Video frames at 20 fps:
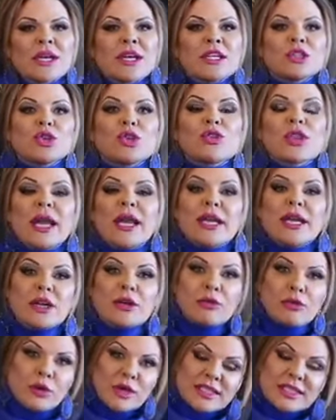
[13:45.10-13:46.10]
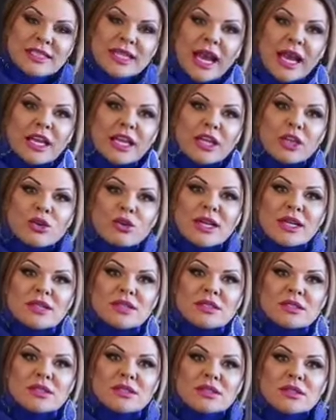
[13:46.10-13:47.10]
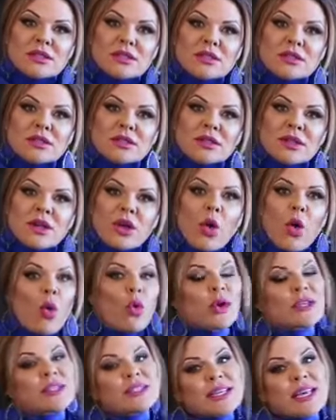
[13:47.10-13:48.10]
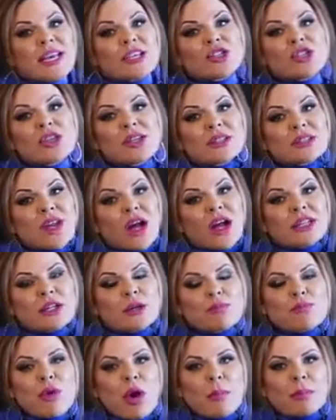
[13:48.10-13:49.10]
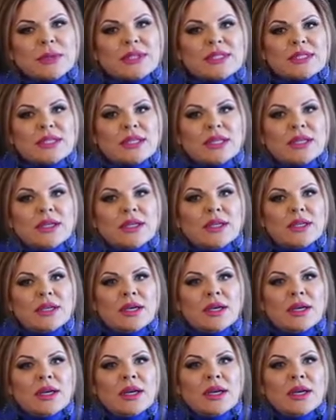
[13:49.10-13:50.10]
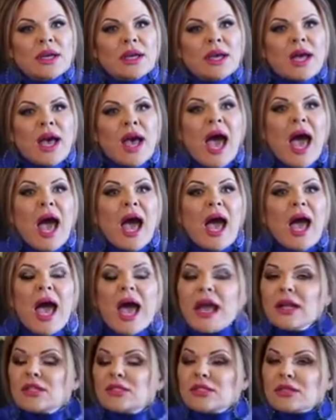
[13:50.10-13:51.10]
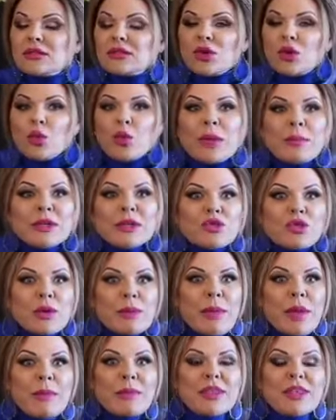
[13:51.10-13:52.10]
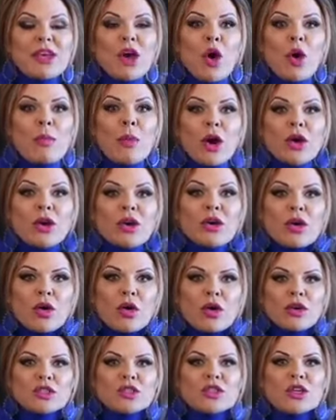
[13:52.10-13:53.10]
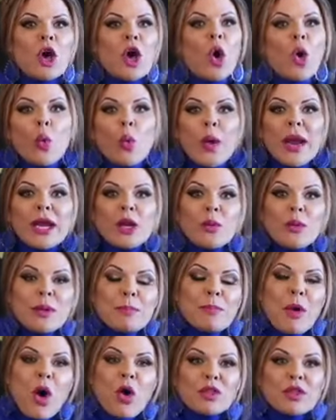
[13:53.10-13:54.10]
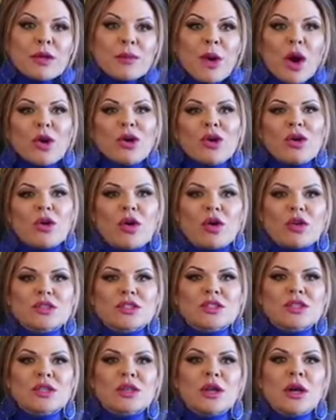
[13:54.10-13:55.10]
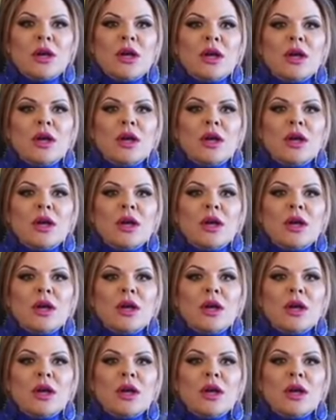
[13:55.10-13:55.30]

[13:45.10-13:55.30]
Do they need a freestanding unit or a sectional title property? And we must remember there are motor cars. Where do we park the motor cars?